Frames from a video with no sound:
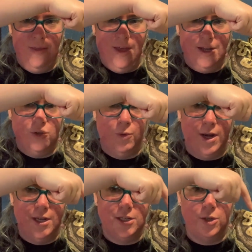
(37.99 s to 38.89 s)
then it's
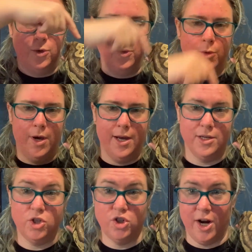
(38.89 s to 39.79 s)
ready to
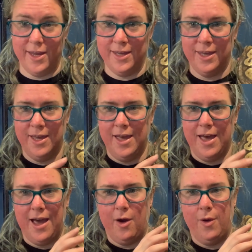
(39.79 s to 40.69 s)
strike.
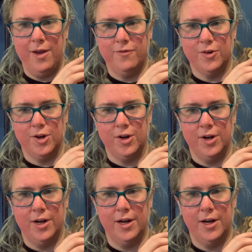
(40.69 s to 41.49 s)
However,